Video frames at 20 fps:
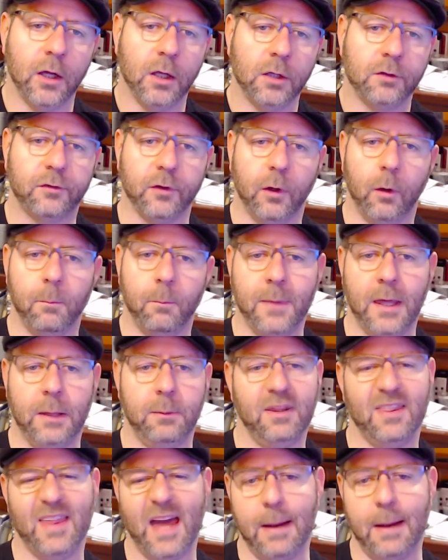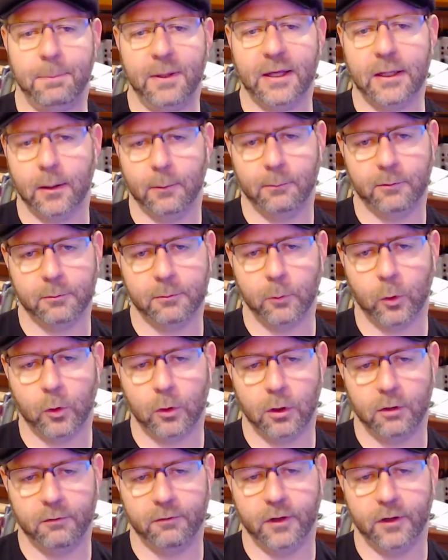So maybe that becomes
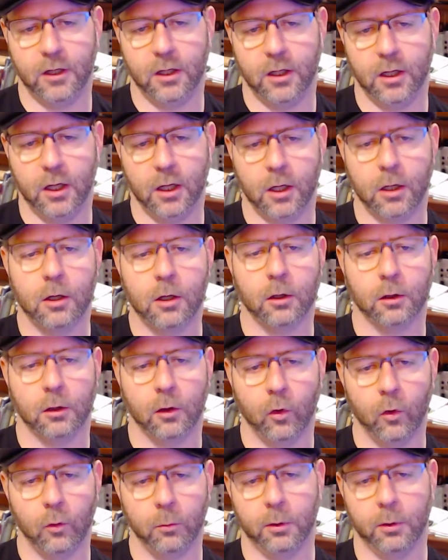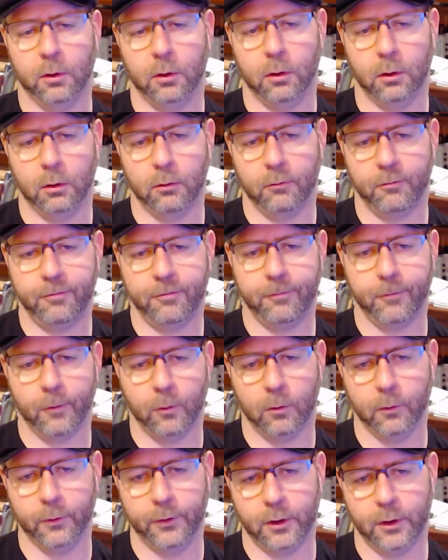more of a global
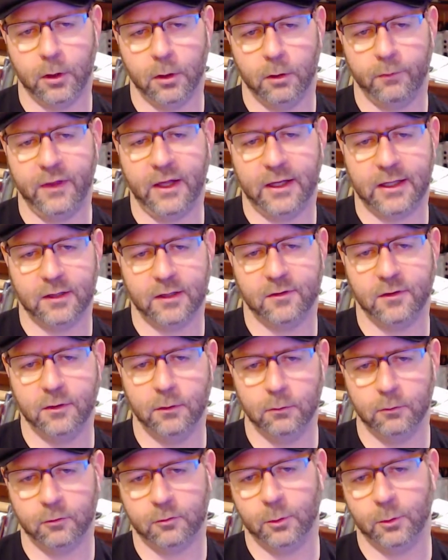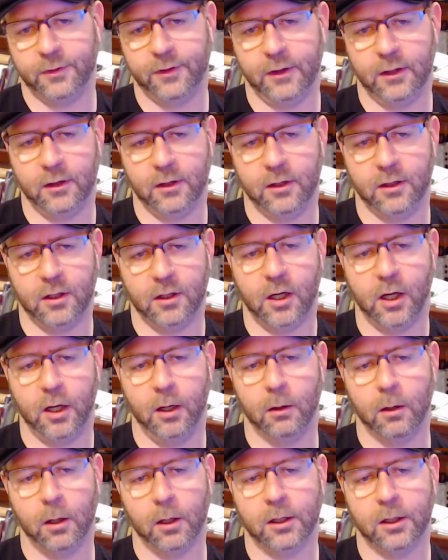folder that gets used within the
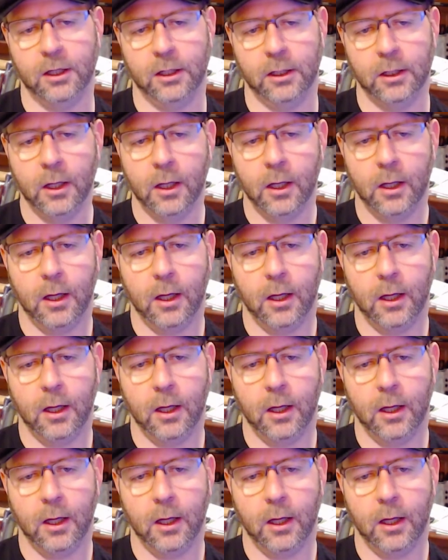hierarchy